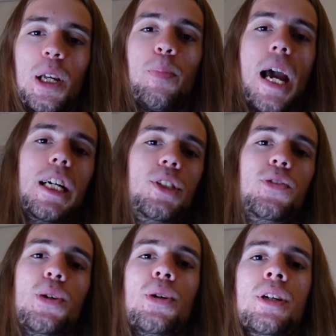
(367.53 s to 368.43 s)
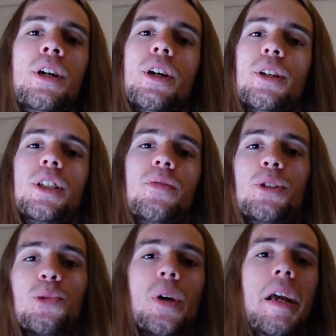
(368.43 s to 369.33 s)
the past few years of
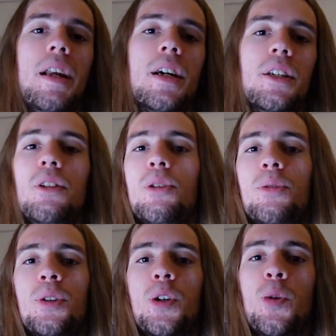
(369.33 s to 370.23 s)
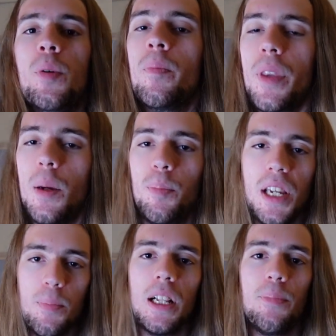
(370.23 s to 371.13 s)
his reign on YouTube,
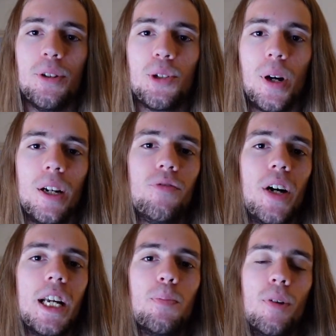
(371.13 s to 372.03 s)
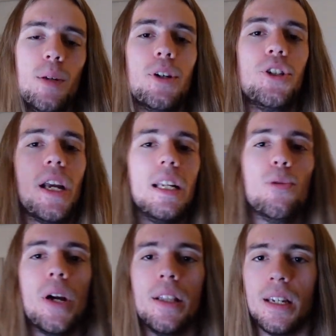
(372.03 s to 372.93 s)
people have been trying to find pretty much any
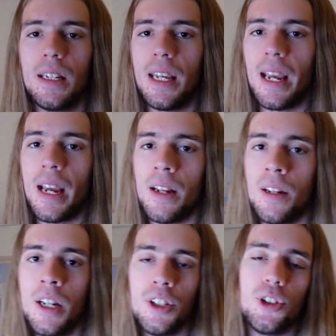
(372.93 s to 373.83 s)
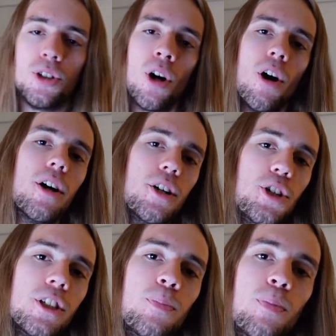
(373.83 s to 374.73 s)
way they can to tarnish his